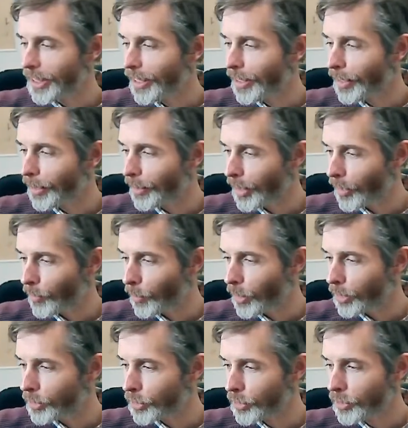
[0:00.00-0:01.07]

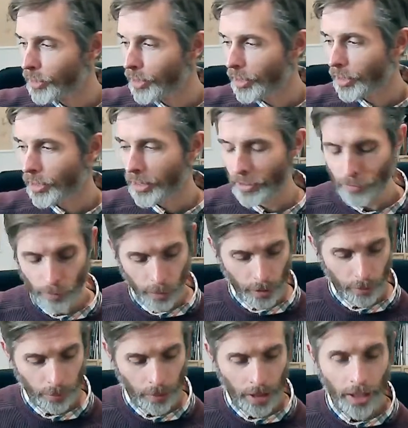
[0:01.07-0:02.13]
Otherwise, if we were going
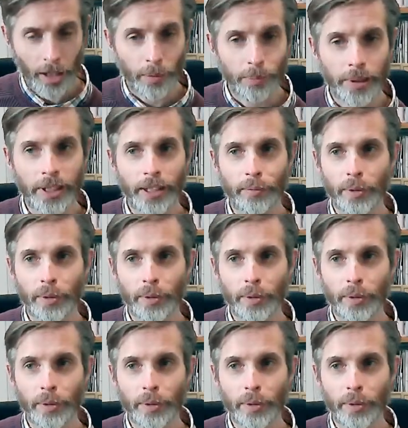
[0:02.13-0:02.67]
to play it up here,